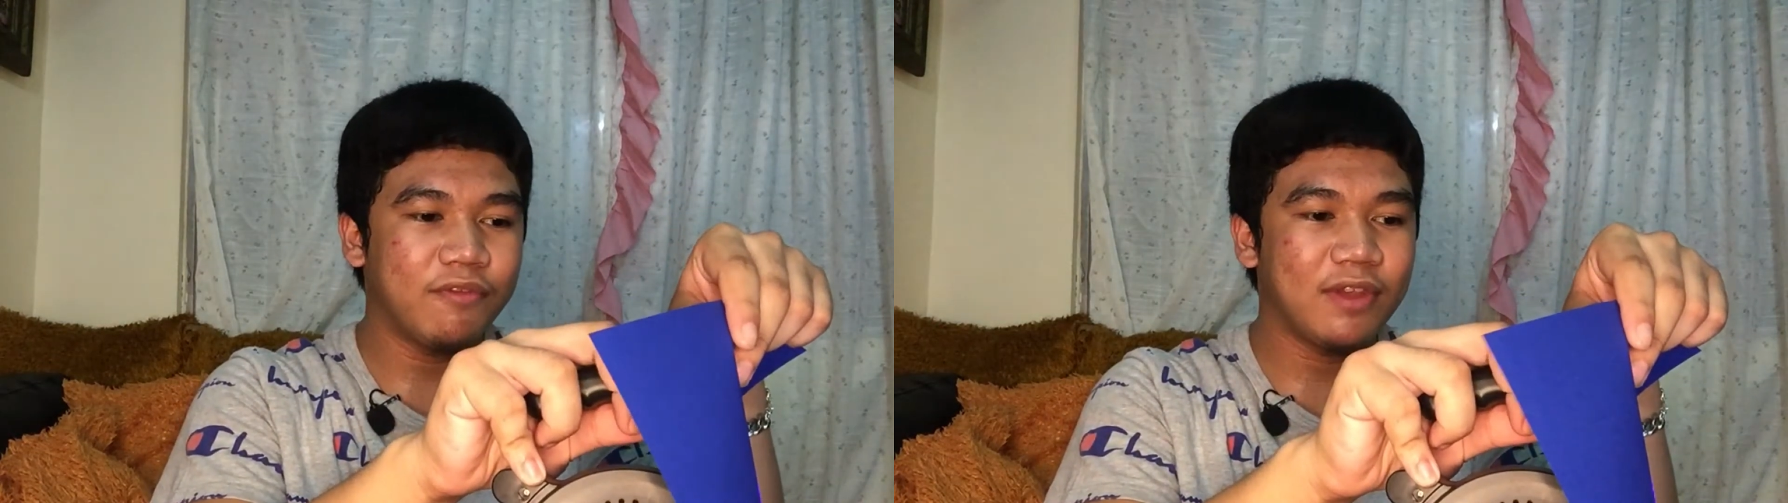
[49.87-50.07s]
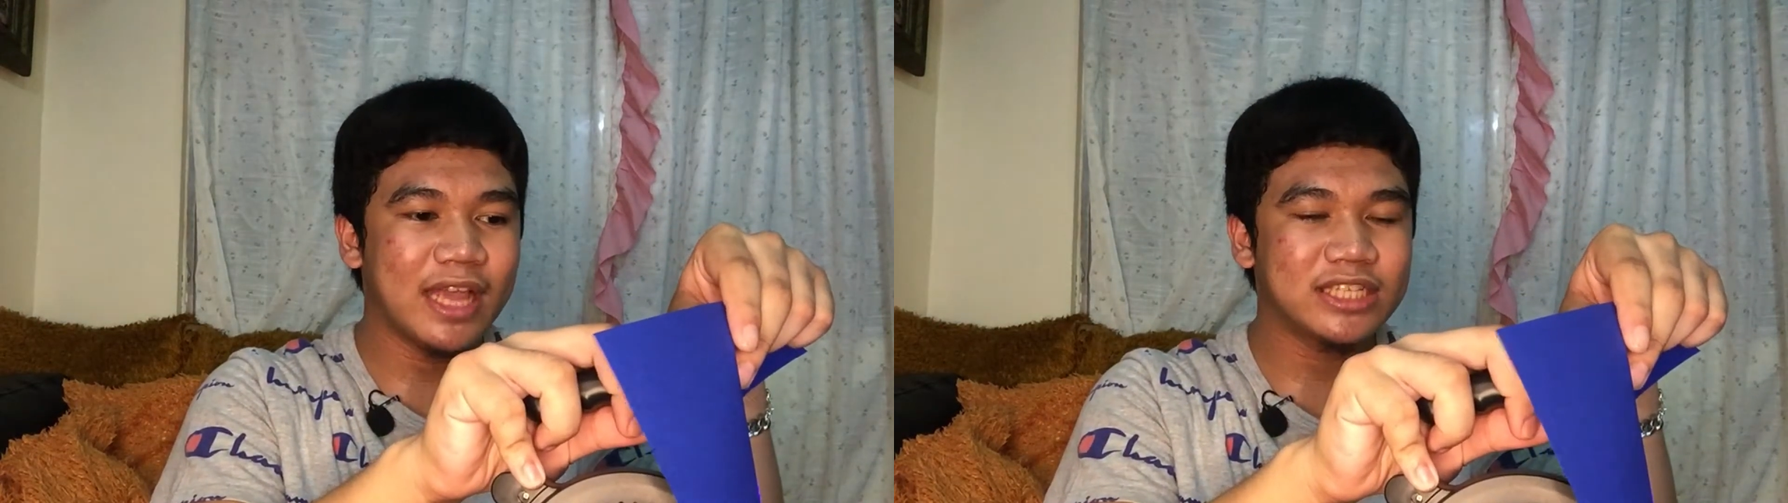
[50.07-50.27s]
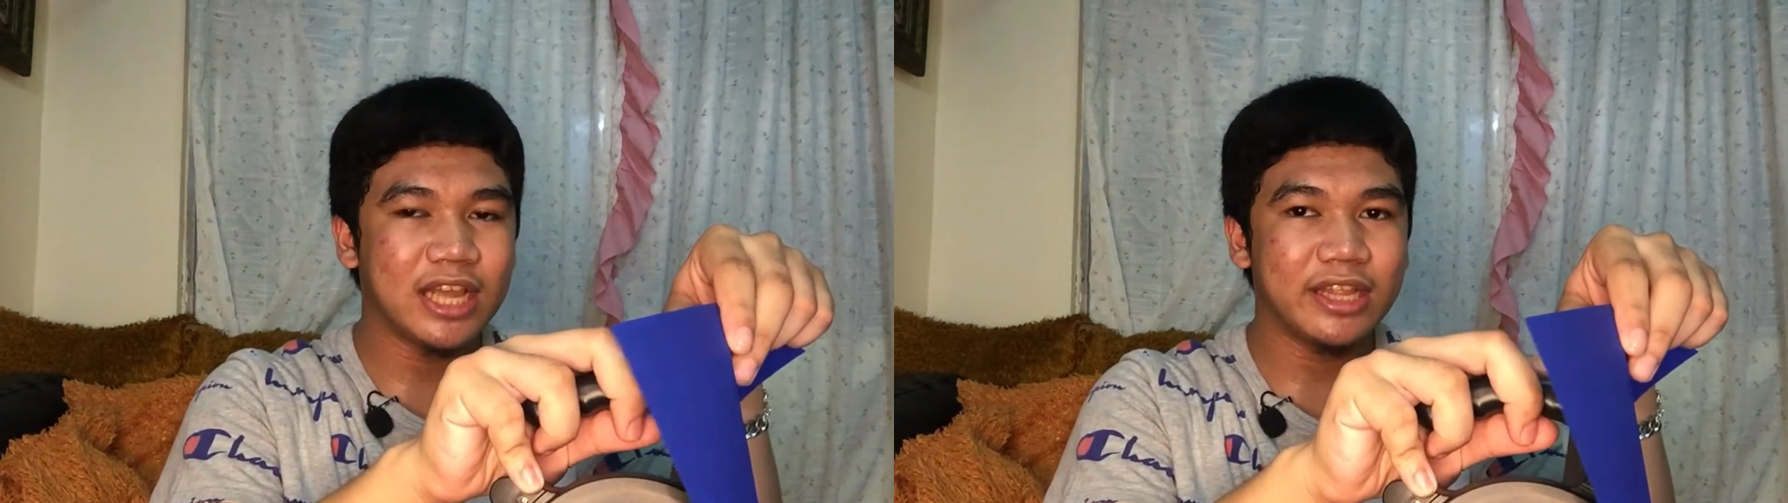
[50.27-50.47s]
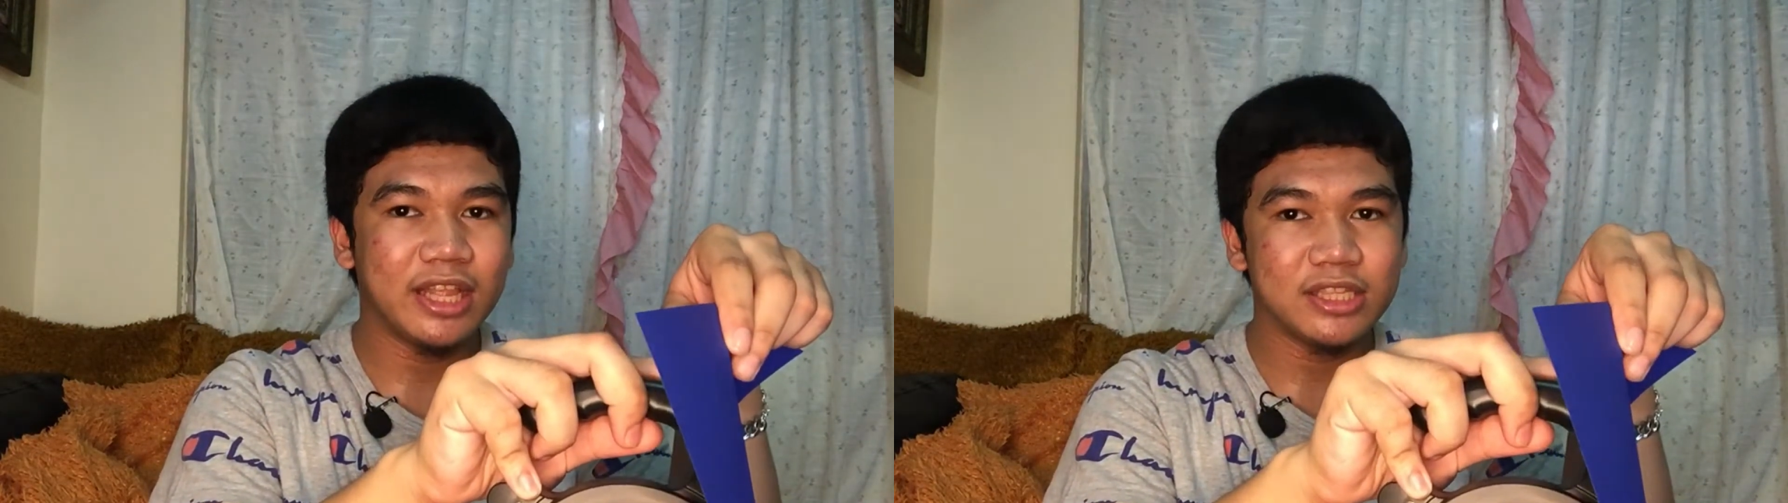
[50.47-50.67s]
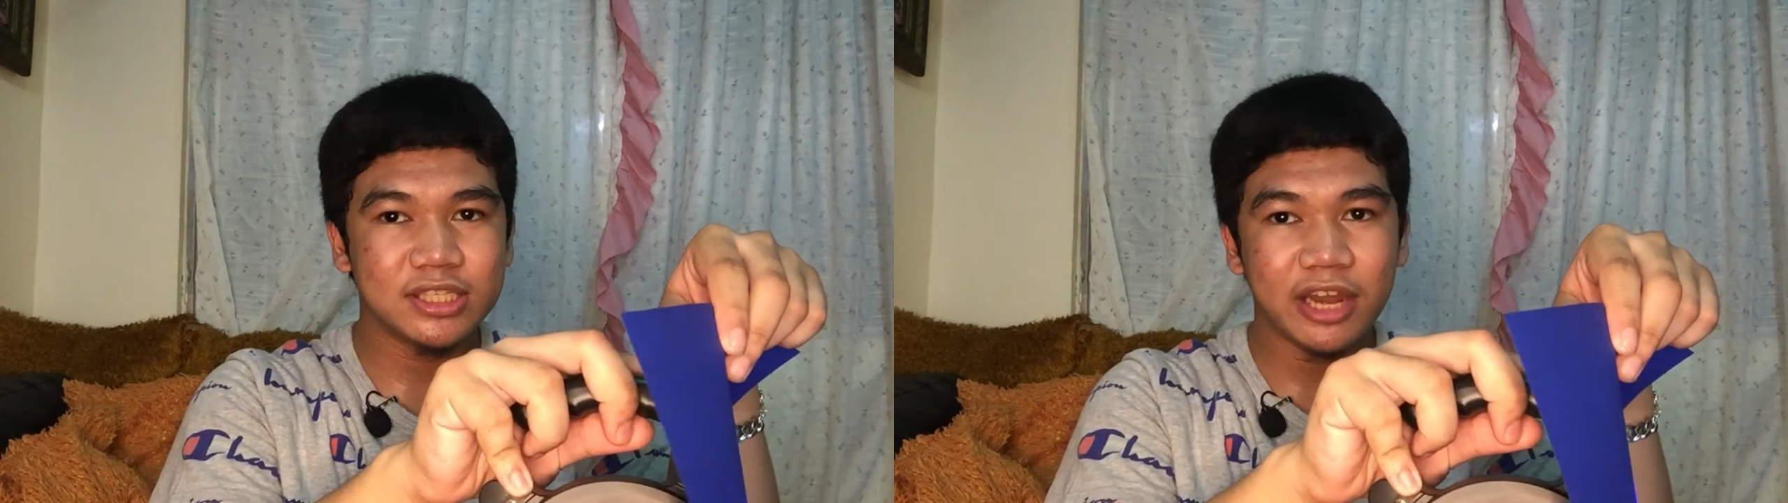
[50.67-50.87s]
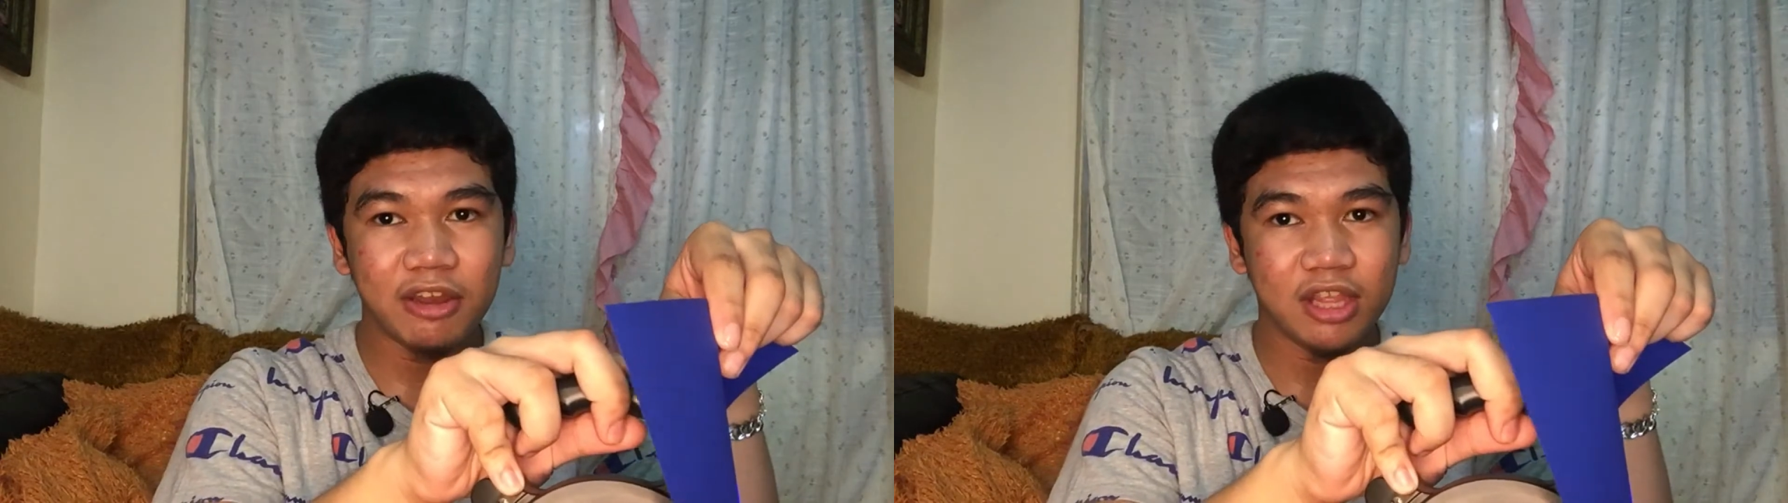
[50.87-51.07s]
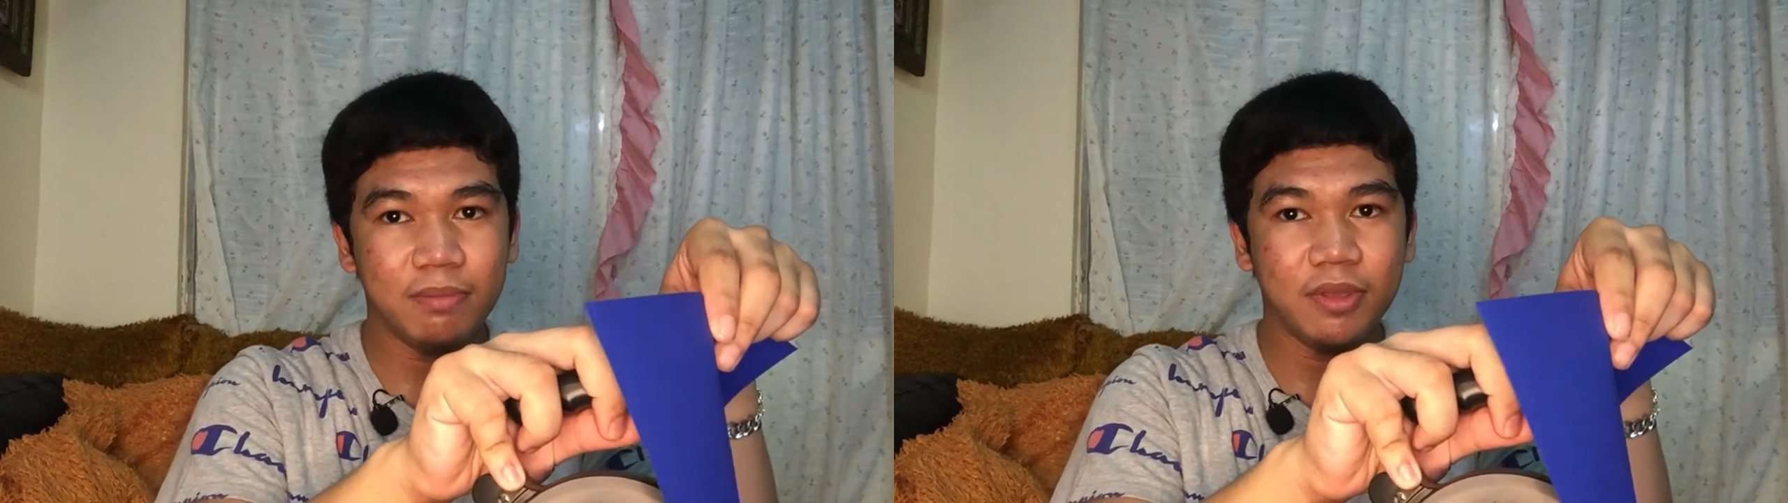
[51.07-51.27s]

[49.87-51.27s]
flashlight entirely